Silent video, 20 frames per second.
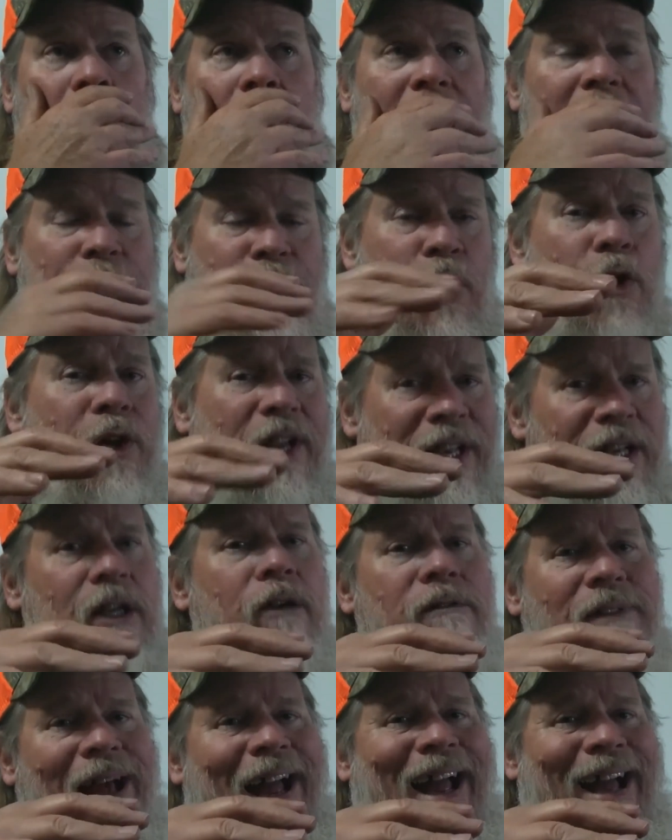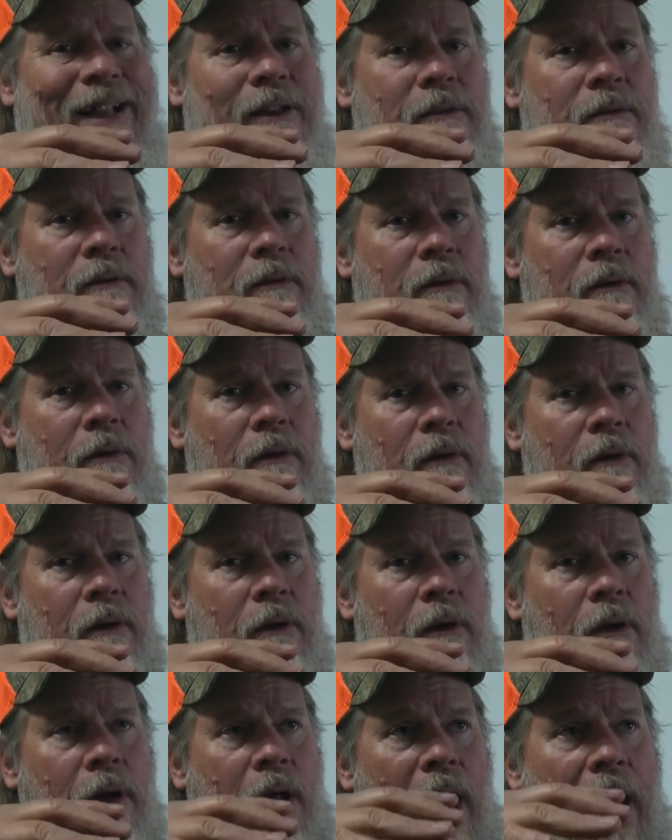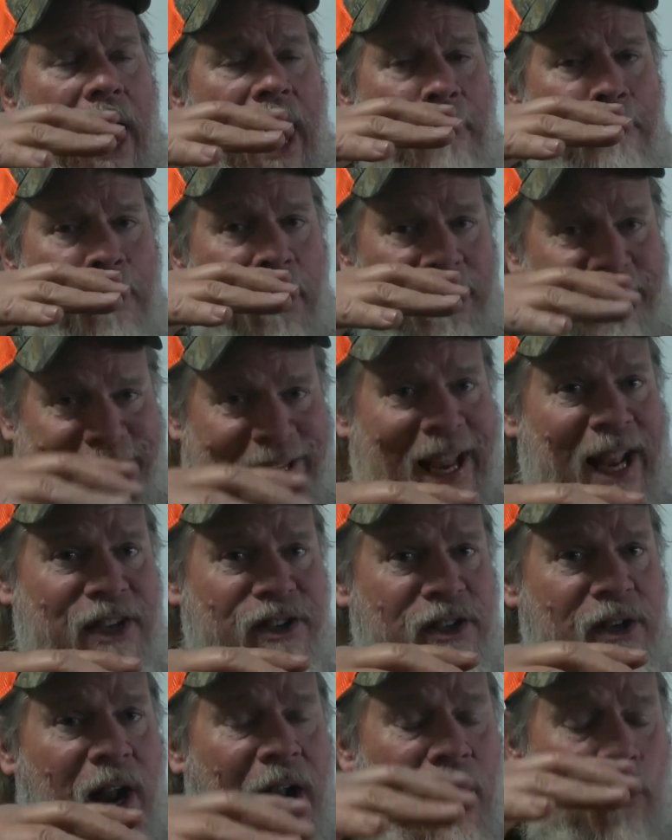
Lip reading: If you can do that and put tension on